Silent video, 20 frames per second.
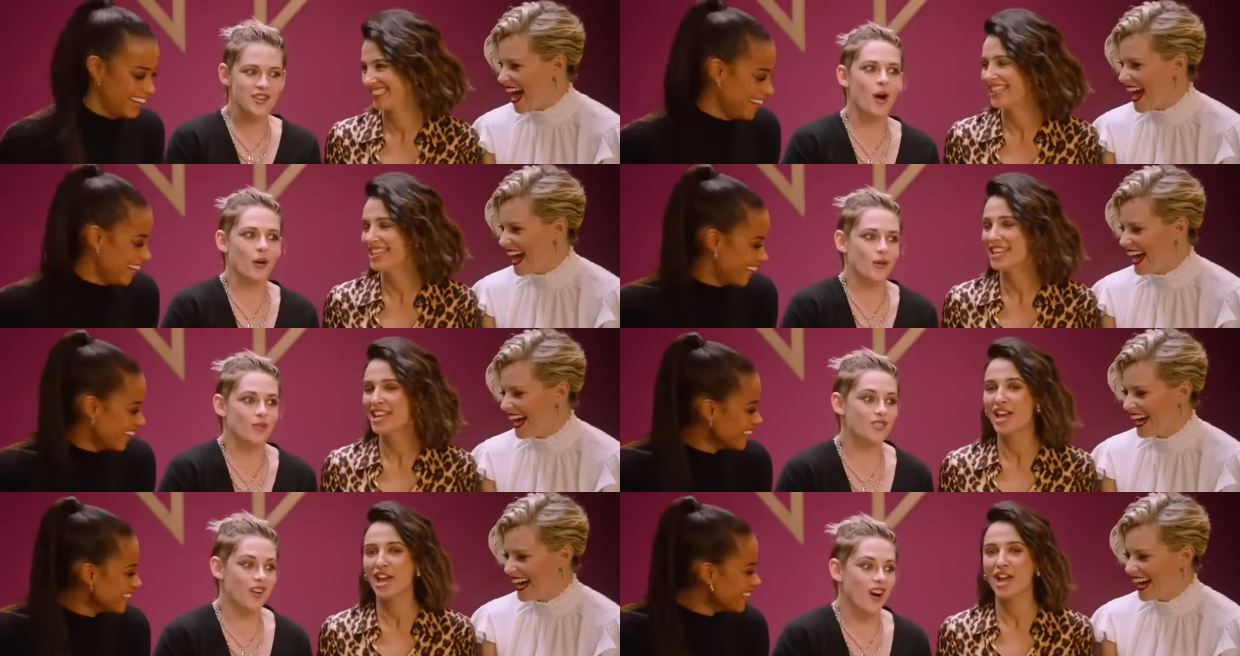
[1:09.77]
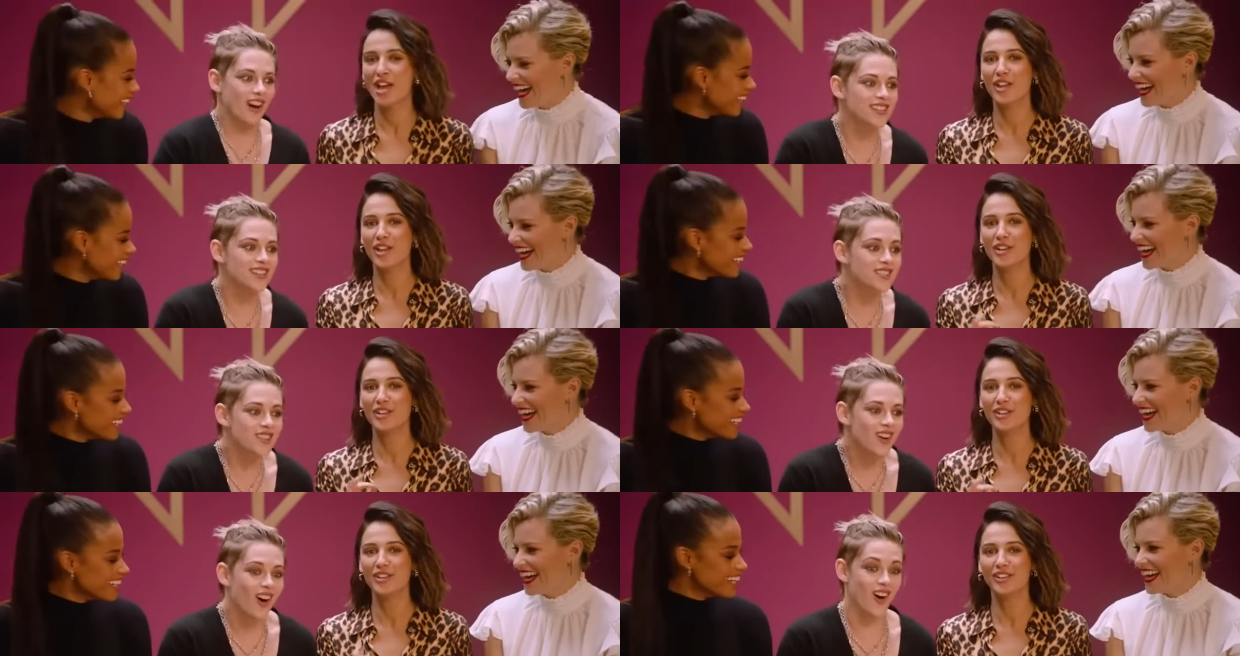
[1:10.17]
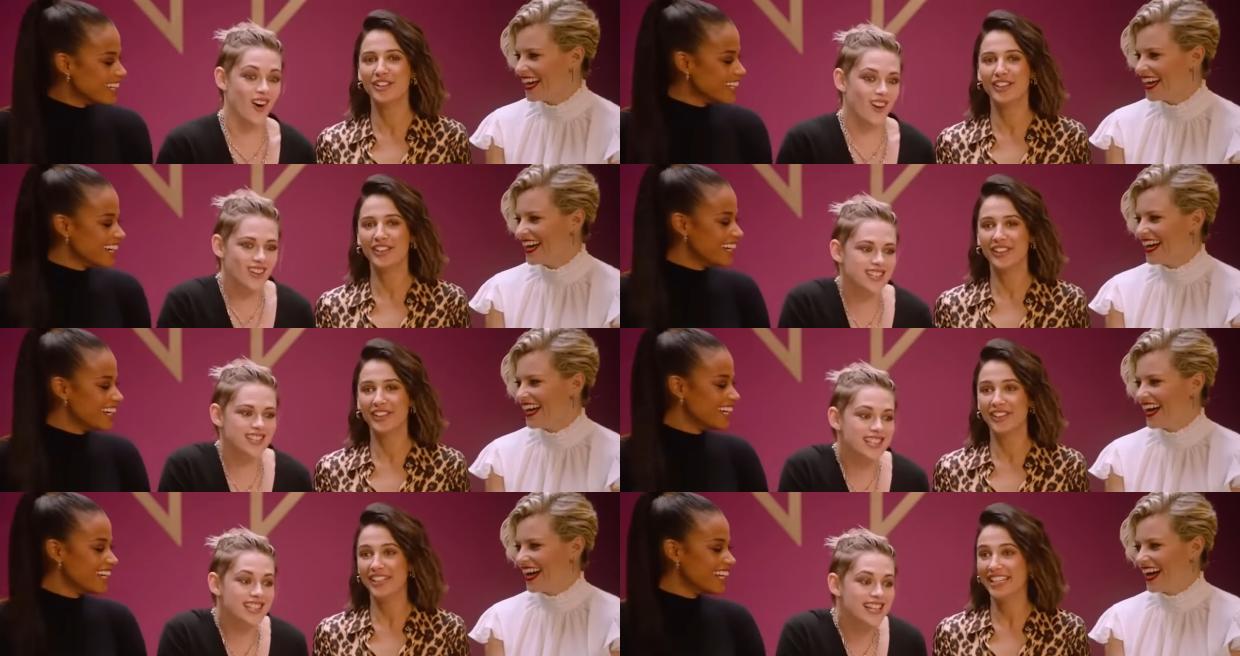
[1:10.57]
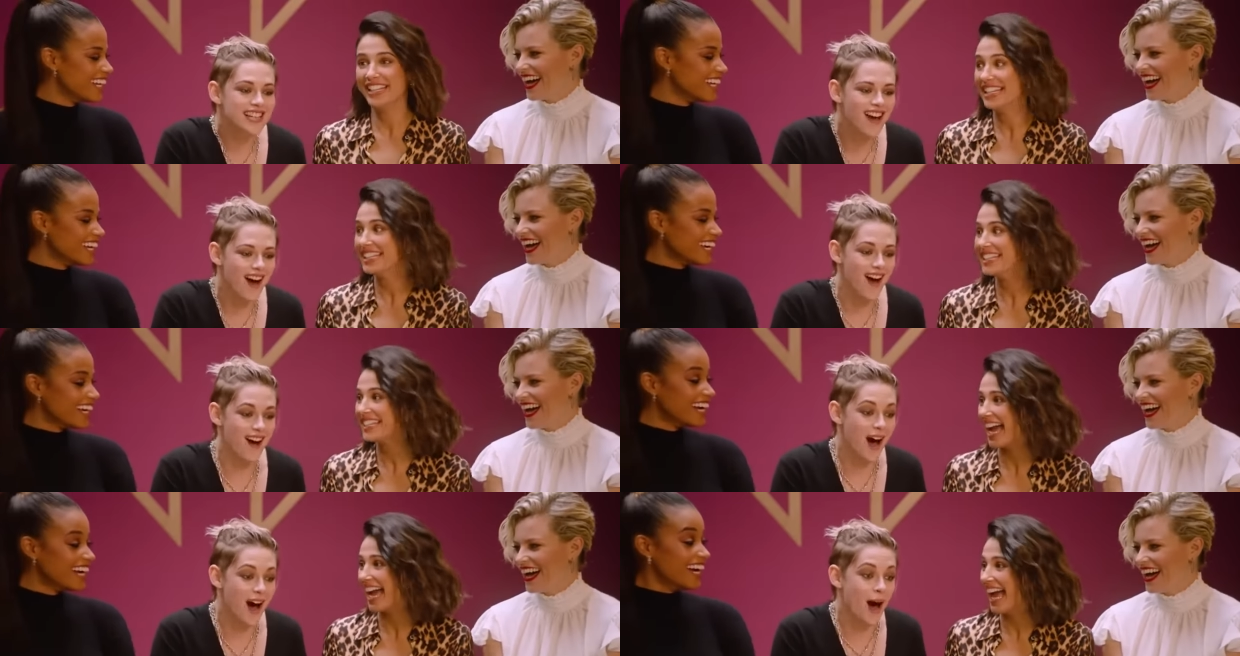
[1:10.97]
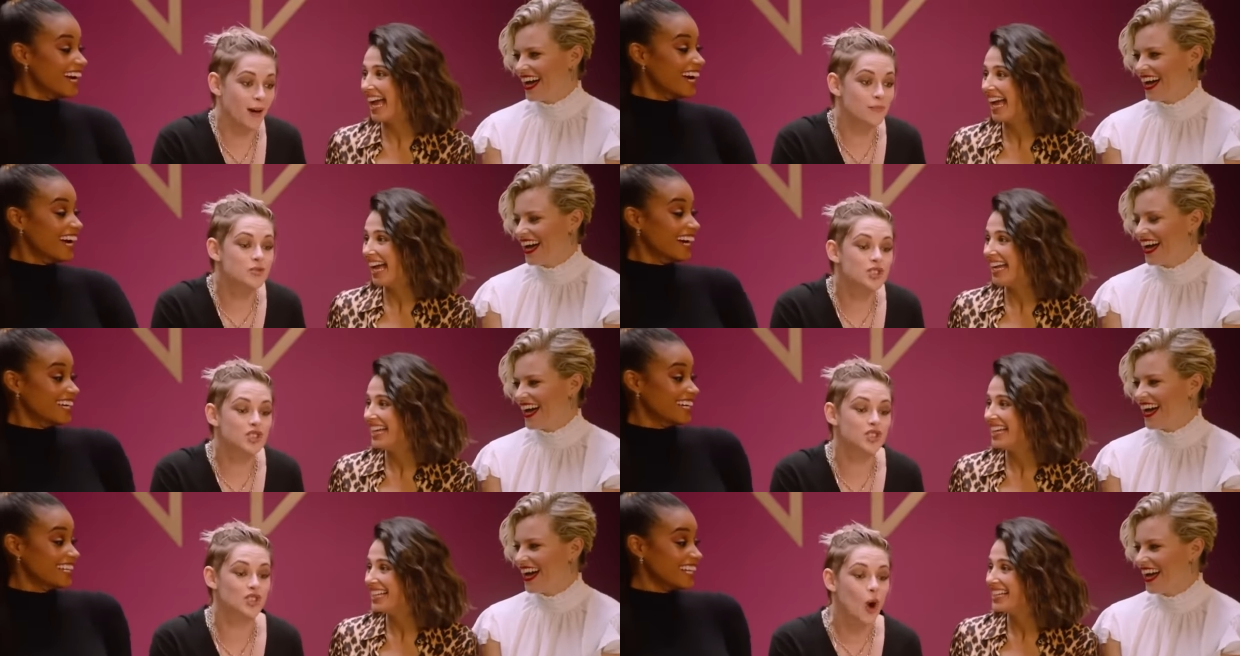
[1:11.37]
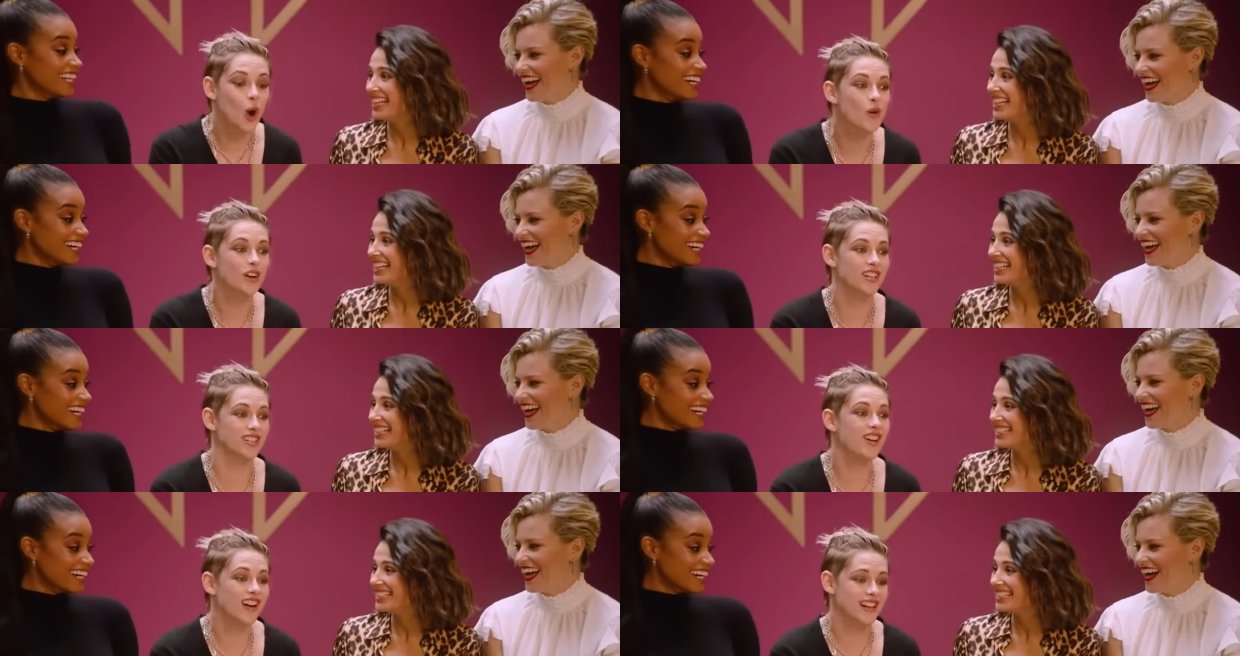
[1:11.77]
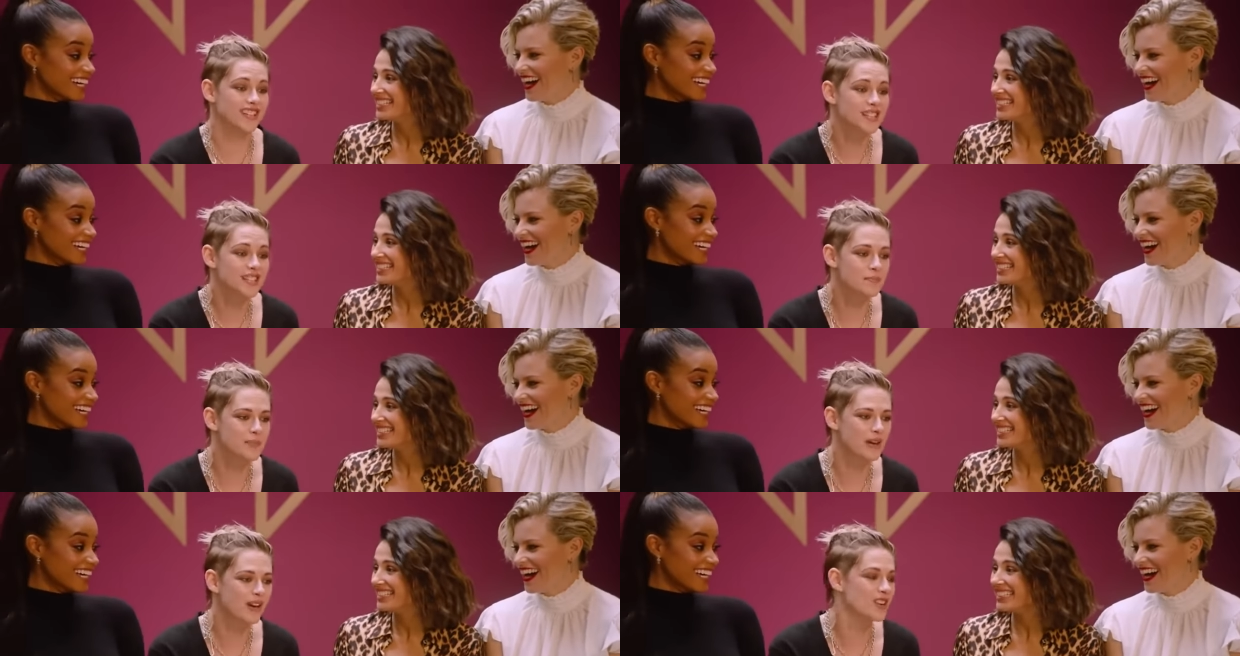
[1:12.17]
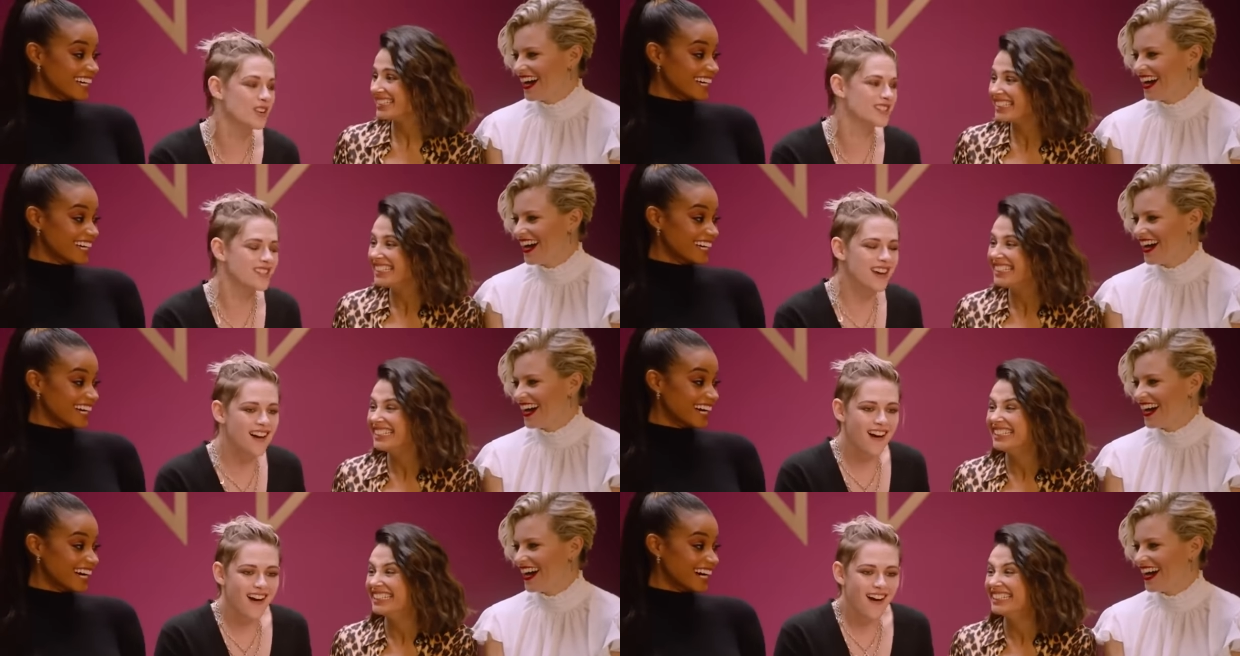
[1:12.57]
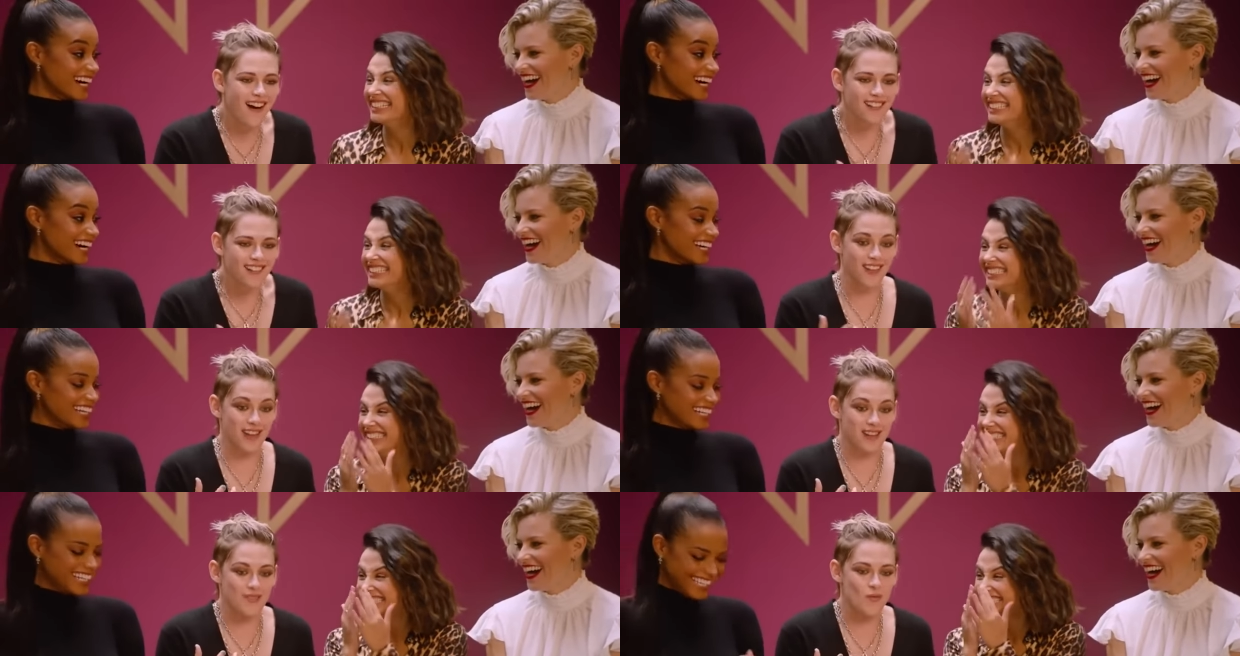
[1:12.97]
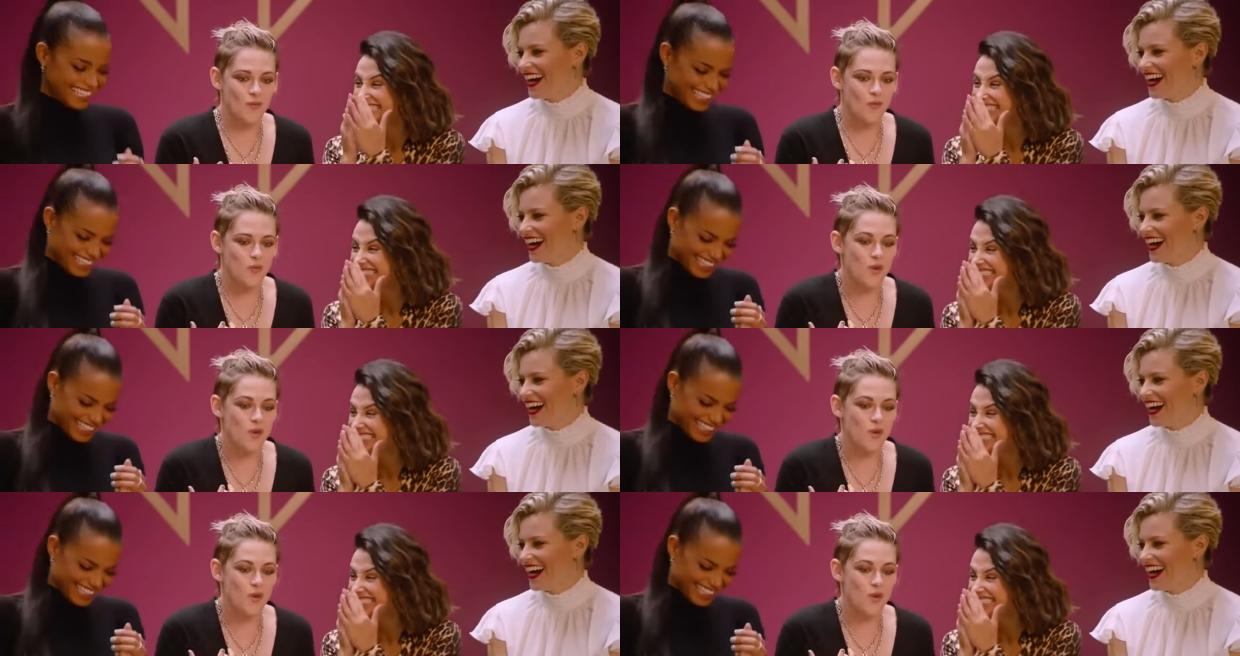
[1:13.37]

Speaker 1: No, guys, honestly, I'm so excited because, like,